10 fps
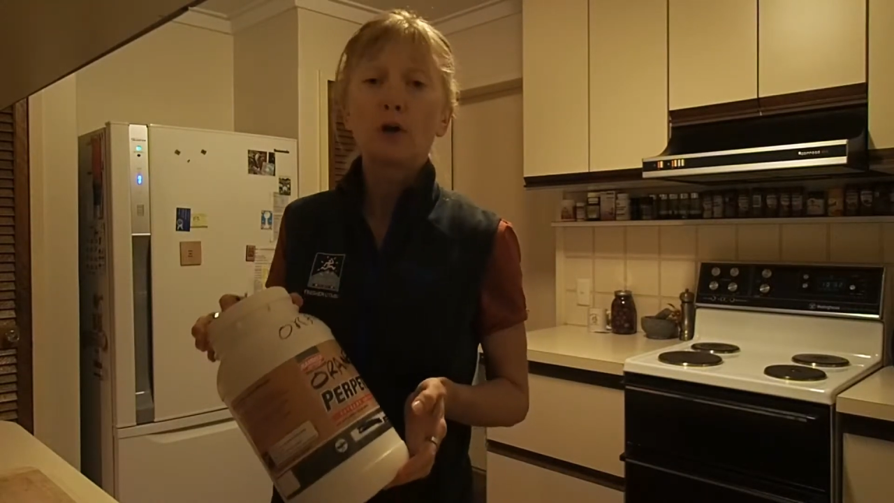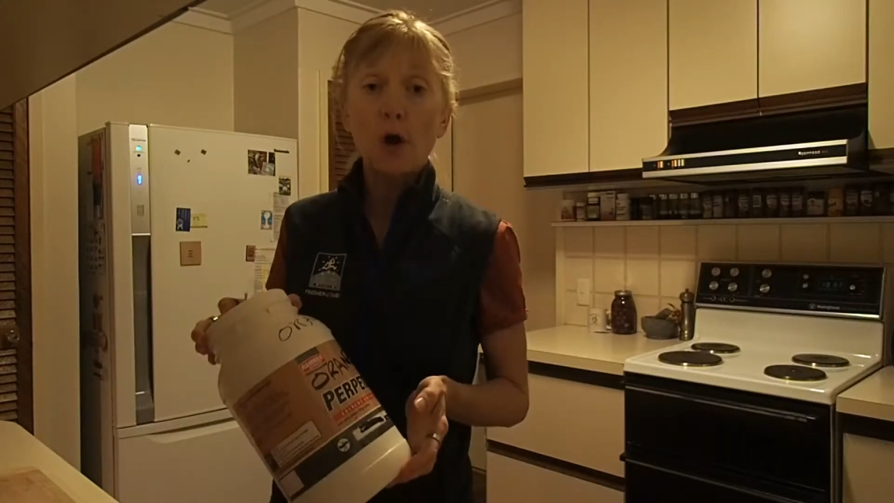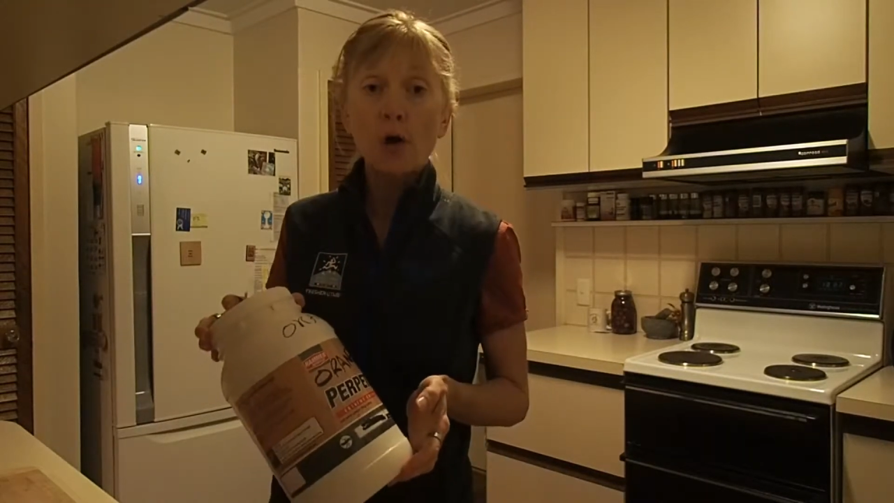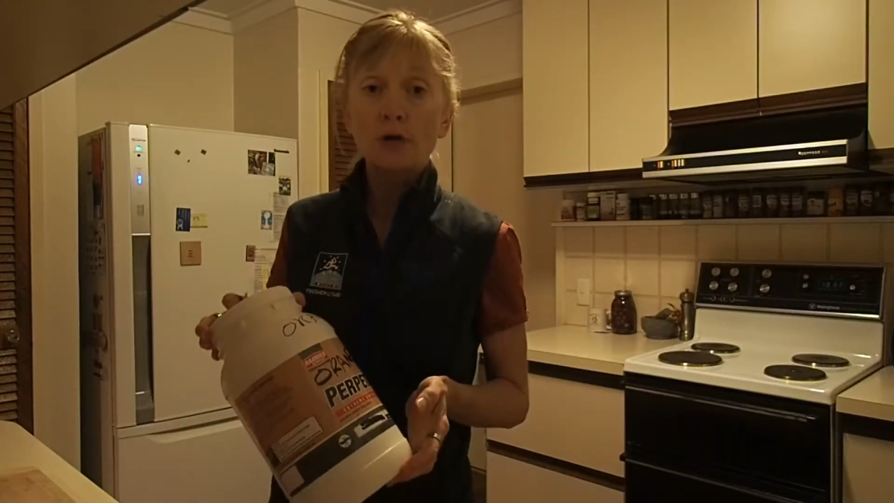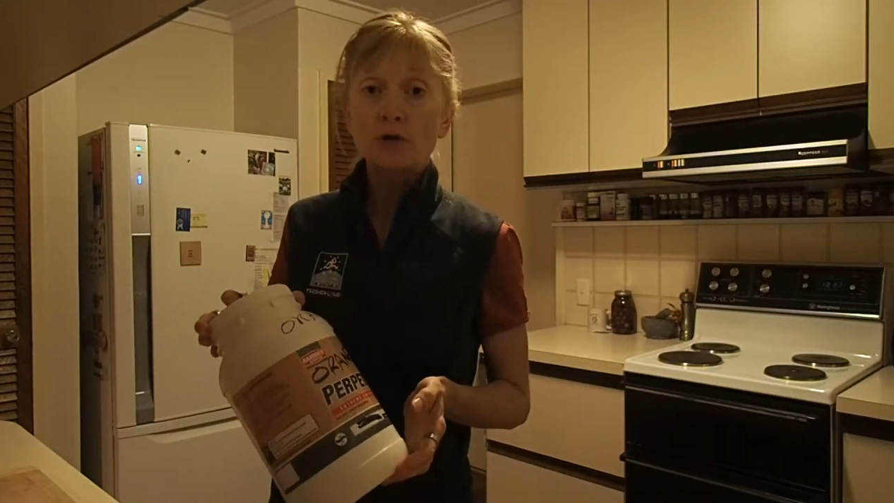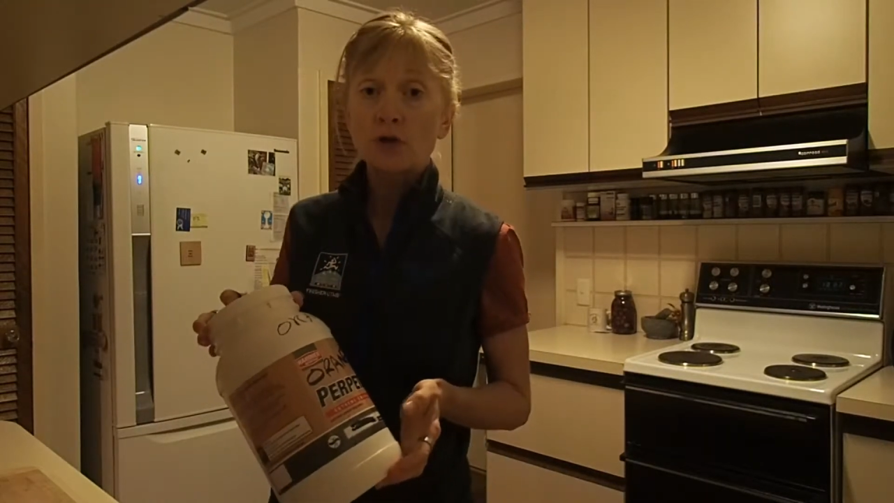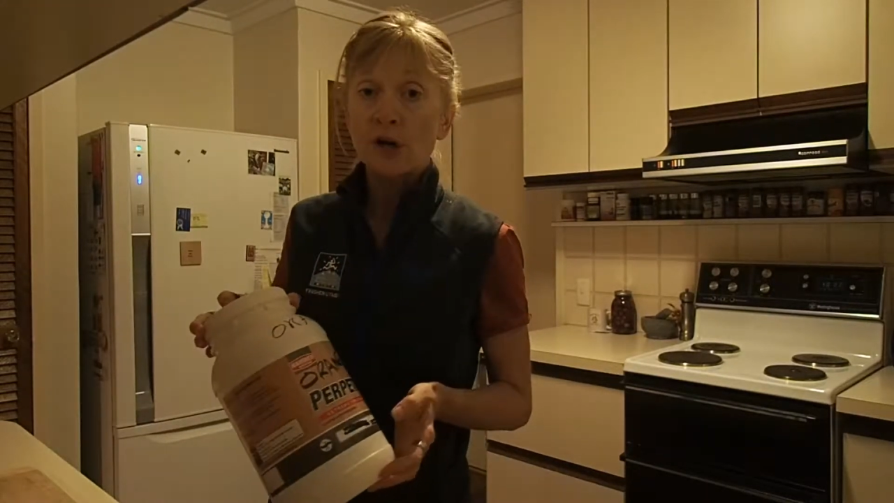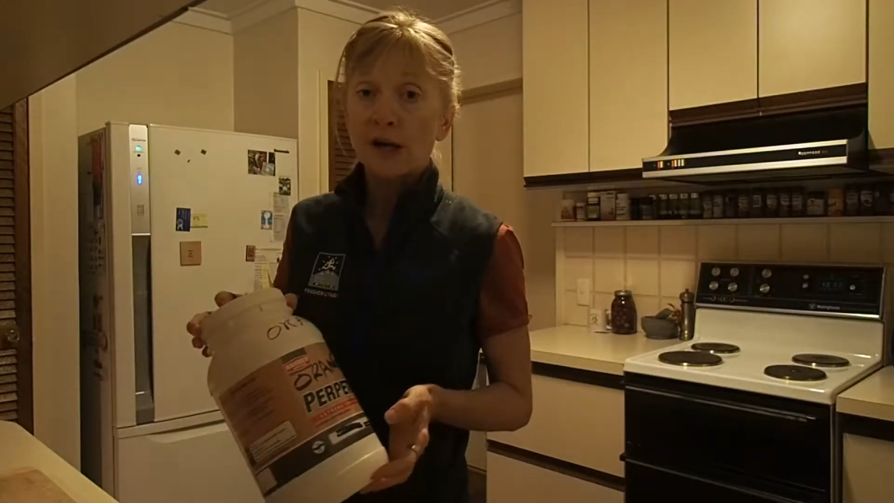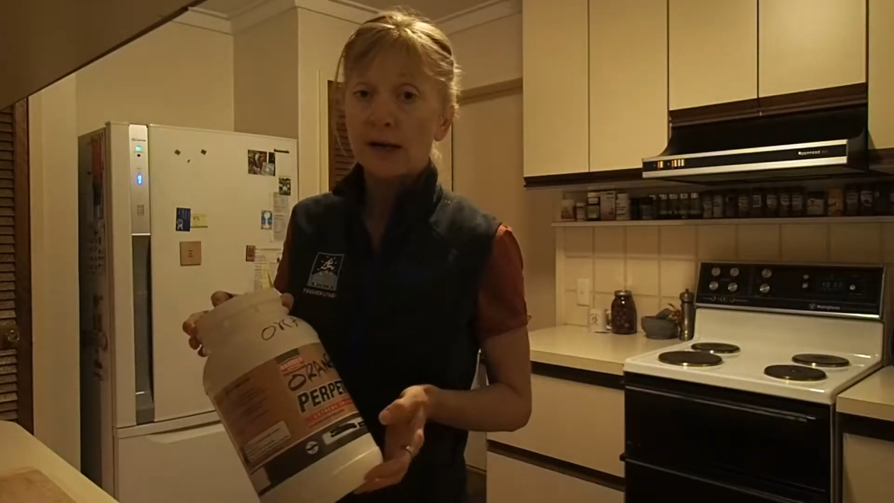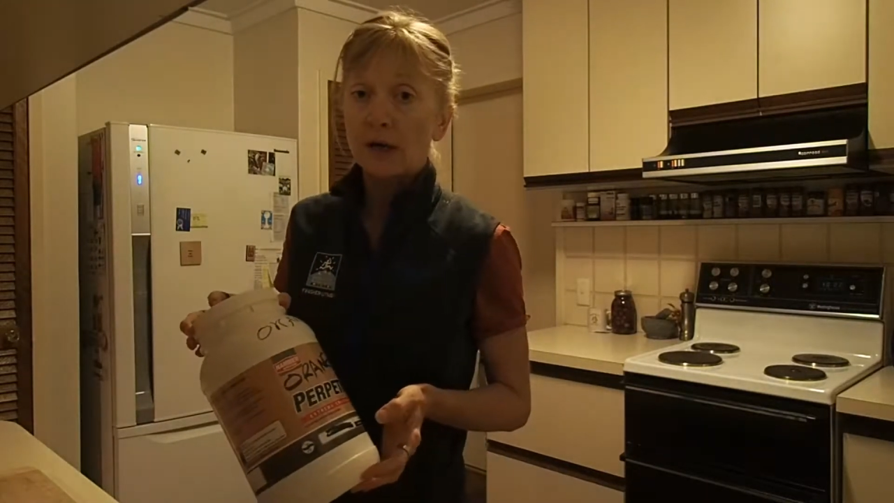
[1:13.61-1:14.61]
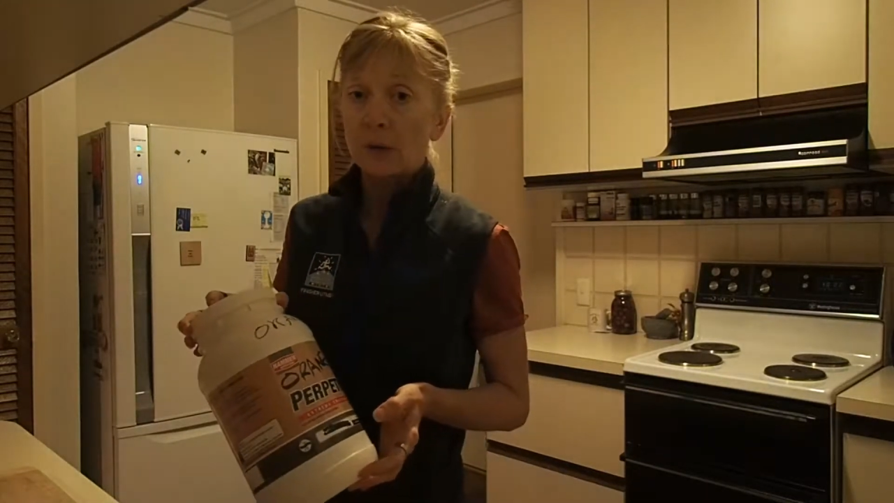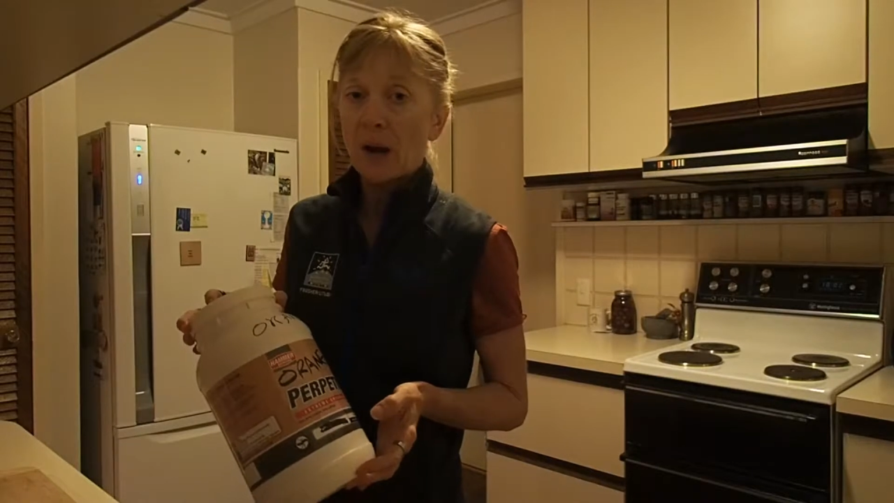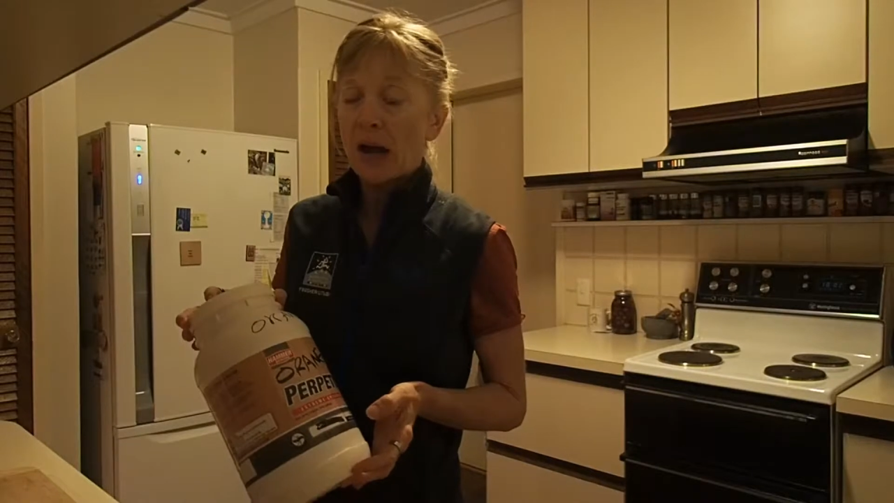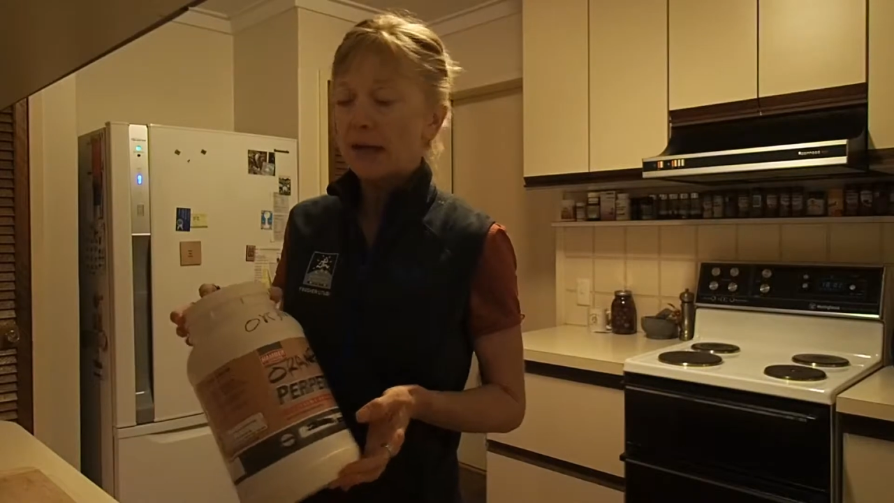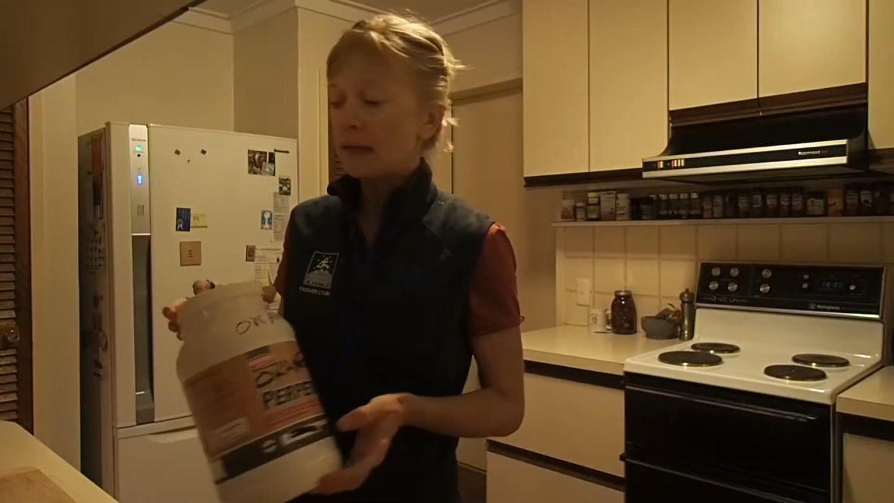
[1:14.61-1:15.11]
long training
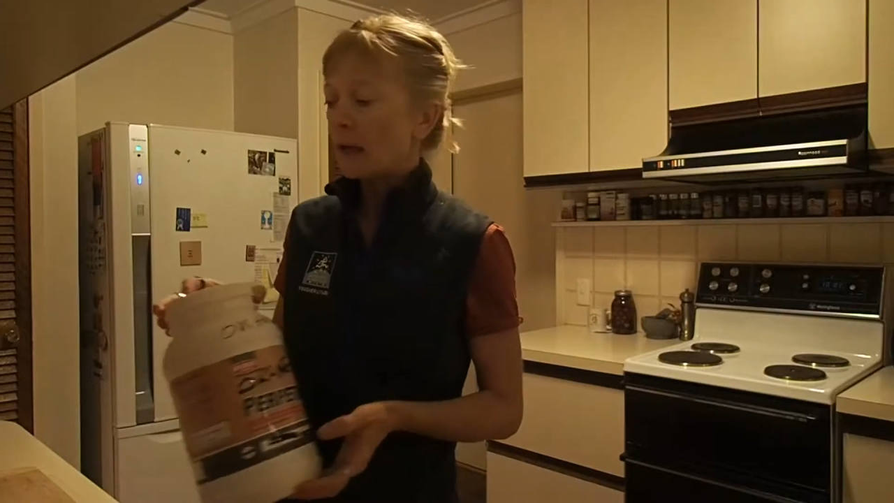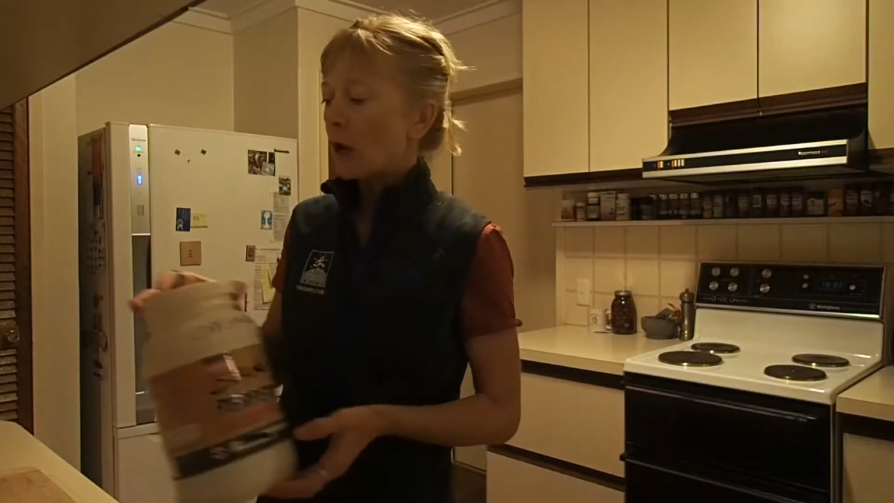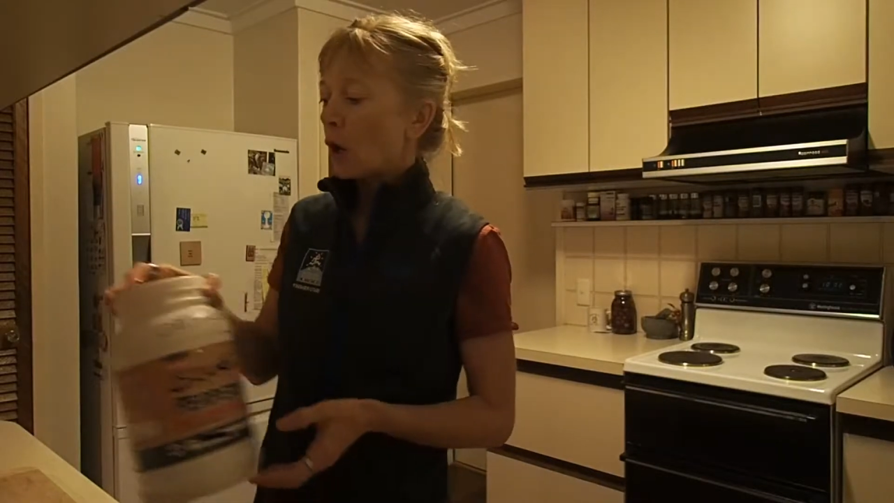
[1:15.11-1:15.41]
run